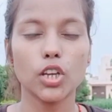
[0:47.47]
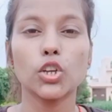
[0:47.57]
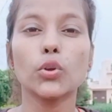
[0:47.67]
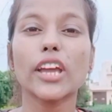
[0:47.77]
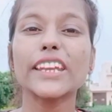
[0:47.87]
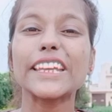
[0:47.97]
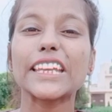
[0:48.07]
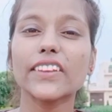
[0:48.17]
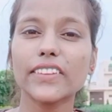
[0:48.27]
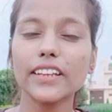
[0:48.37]
You can
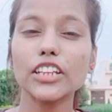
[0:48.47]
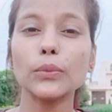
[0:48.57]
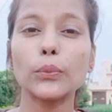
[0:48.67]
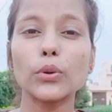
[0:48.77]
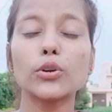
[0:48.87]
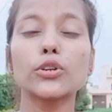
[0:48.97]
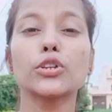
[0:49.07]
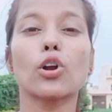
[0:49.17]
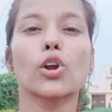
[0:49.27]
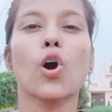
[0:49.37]
easily build
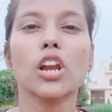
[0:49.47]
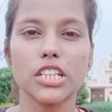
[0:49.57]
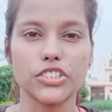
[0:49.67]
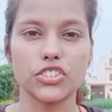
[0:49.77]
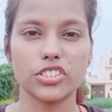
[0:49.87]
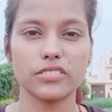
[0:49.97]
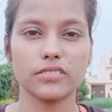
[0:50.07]
your knowledge.